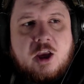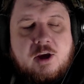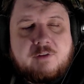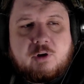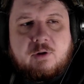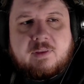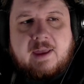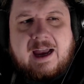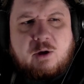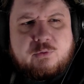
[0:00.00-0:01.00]
you have to go to the
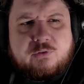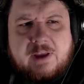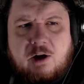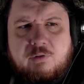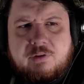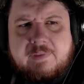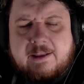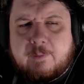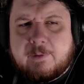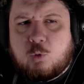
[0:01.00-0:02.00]
house south of the
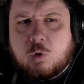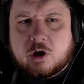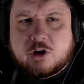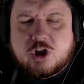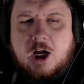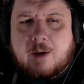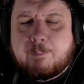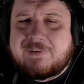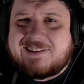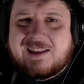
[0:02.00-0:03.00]
elemental workshop,
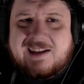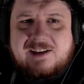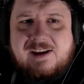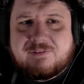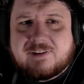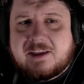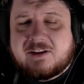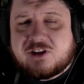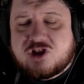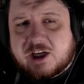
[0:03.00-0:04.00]
but to get in, you have to kill
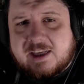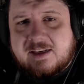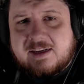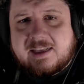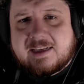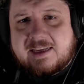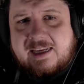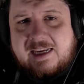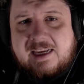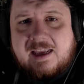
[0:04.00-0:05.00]
a chicken to get a
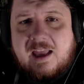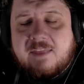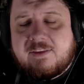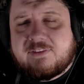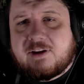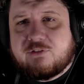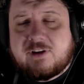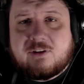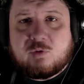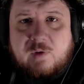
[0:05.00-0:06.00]
key that's
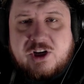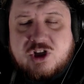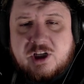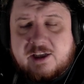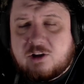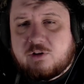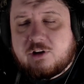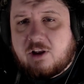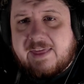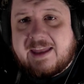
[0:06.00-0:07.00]
outside the ranging guild and
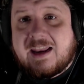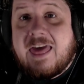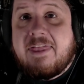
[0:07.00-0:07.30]
all that.